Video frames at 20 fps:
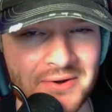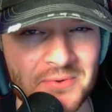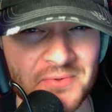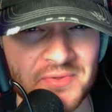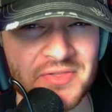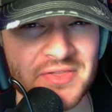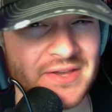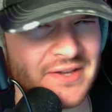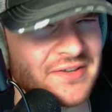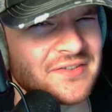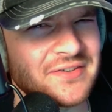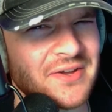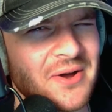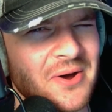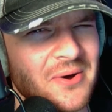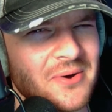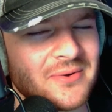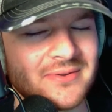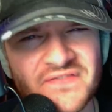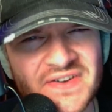don't think
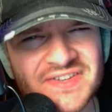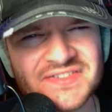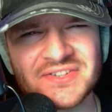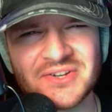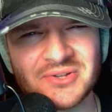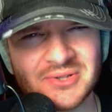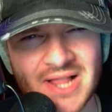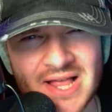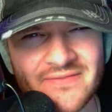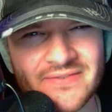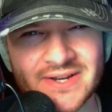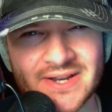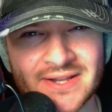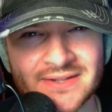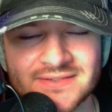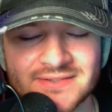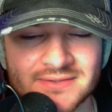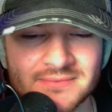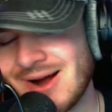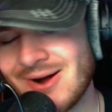so. Physical
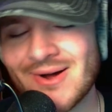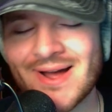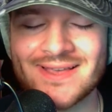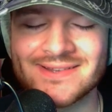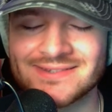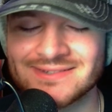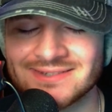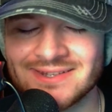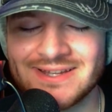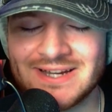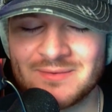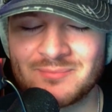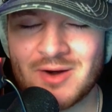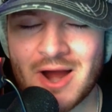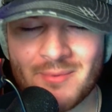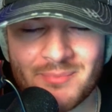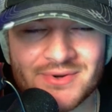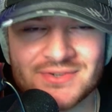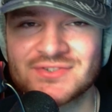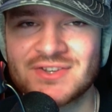evidence. Now, as any
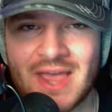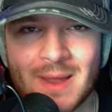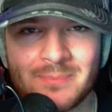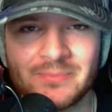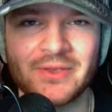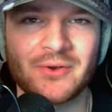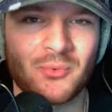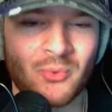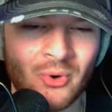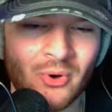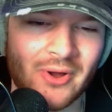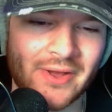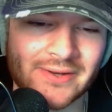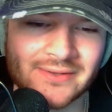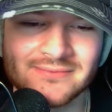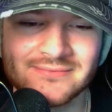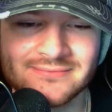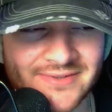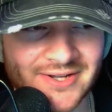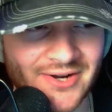proper skeptic
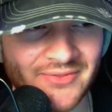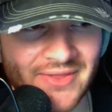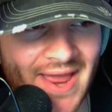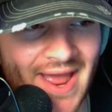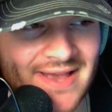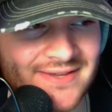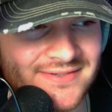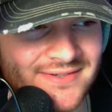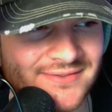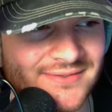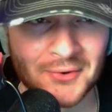would, you know, they ask,